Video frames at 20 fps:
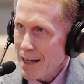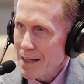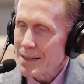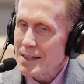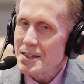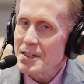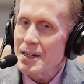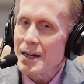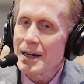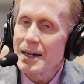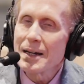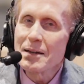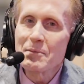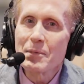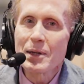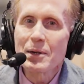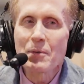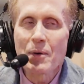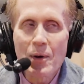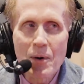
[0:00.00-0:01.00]
At the time,
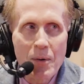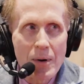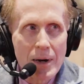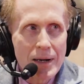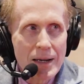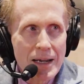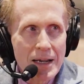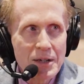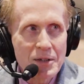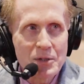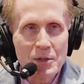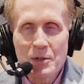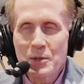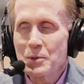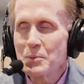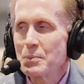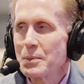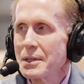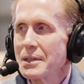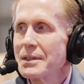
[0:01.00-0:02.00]
they were quite
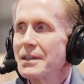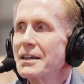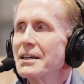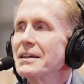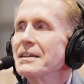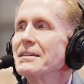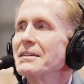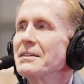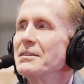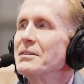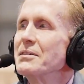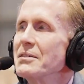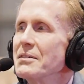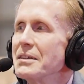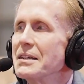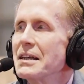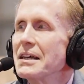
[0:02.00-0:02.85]
anxious, but then